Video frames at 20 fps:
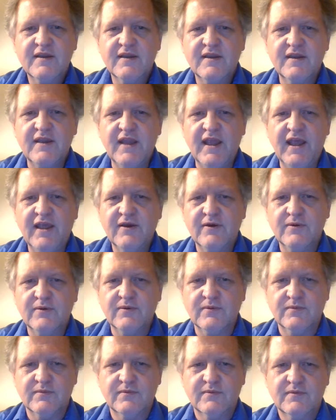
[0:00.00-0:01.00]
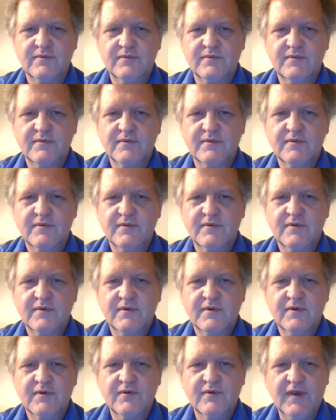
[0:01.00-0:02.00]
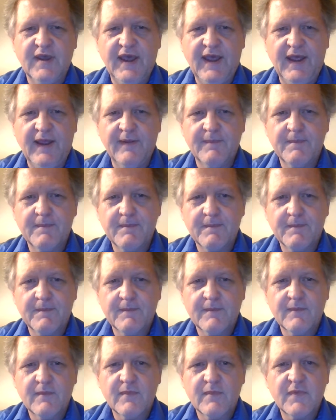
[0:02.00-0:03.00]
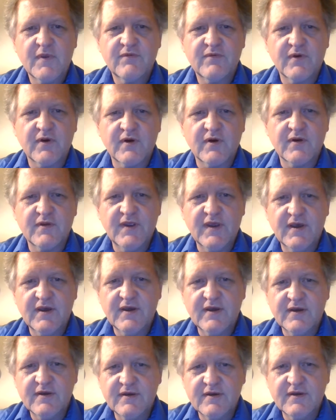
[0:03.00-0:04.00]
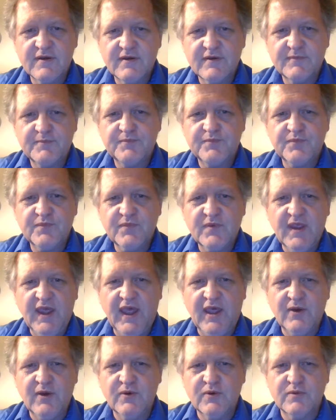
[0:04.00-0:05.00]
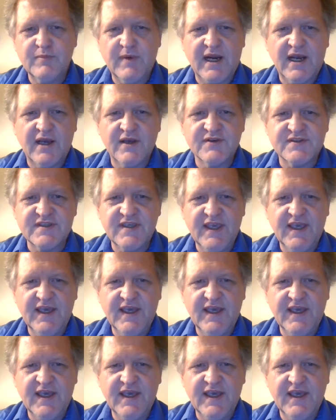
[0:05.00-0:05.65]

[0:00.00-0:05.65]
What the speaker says: nehun. Okay. For the ehun borrows the